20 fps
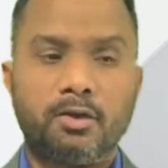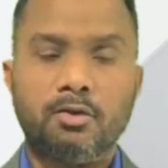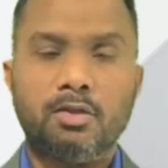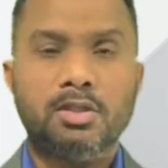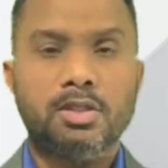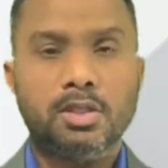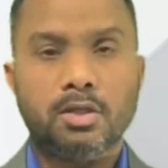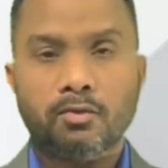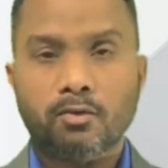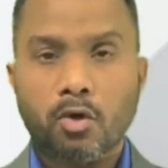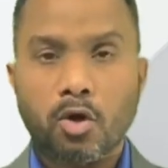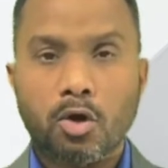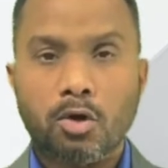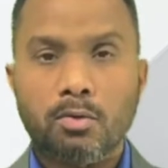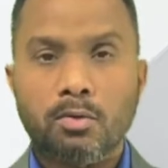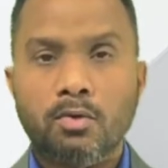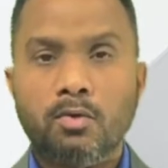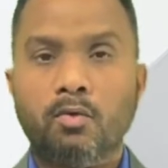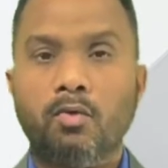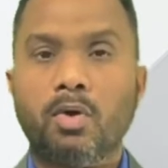is
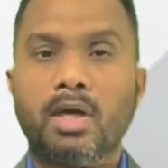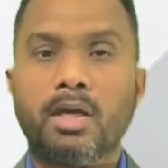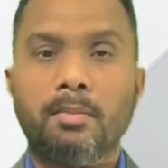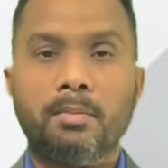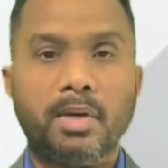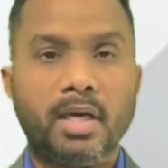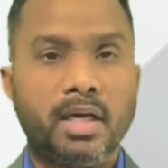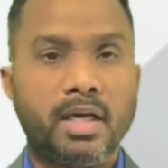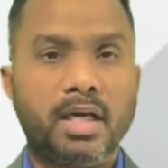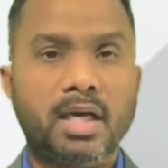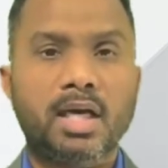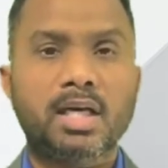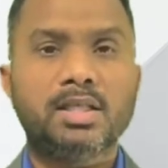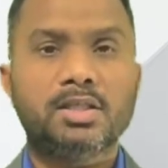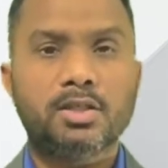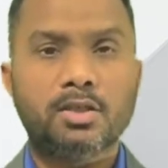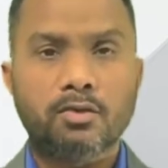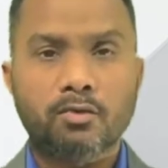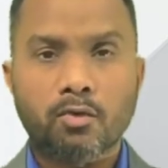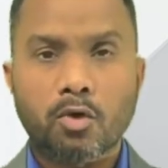involved, why America is
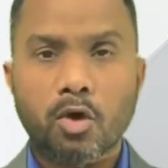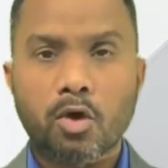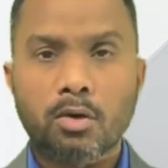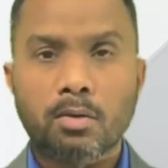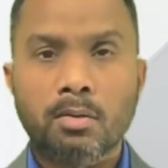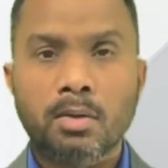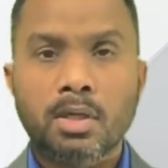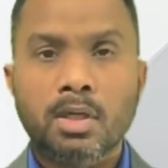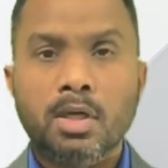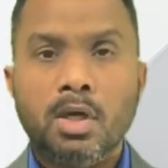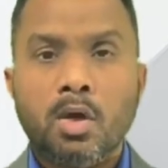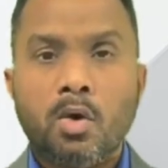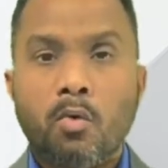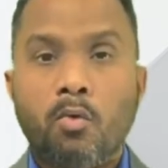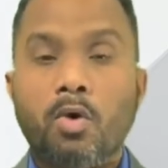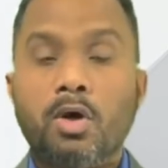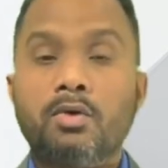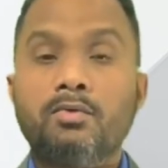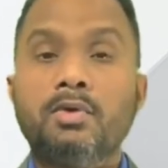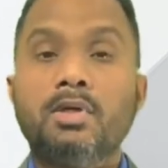involved,
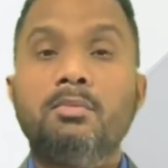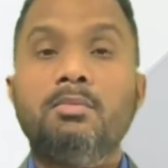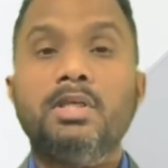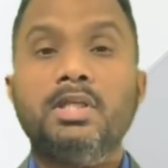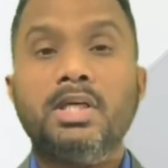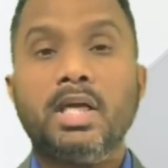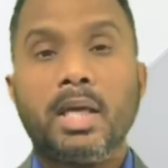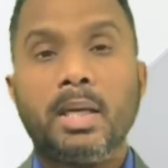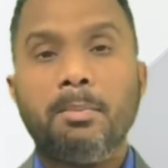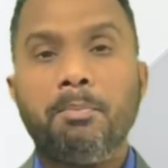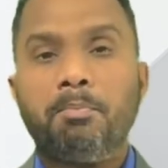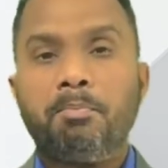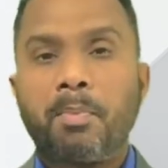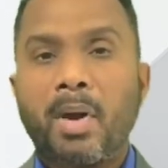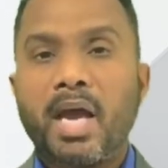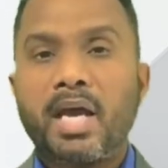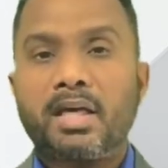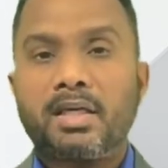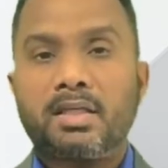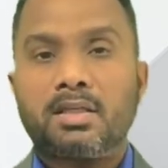what will be the
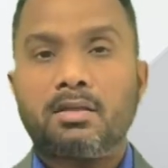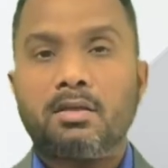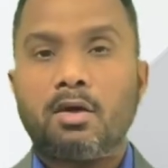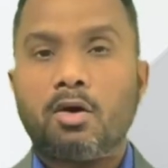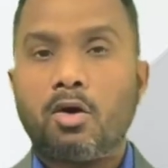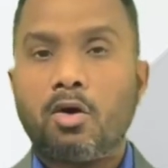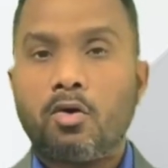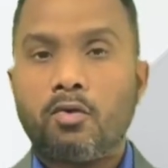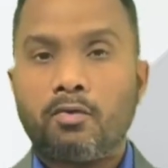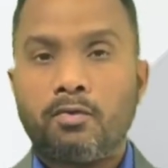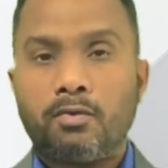impact of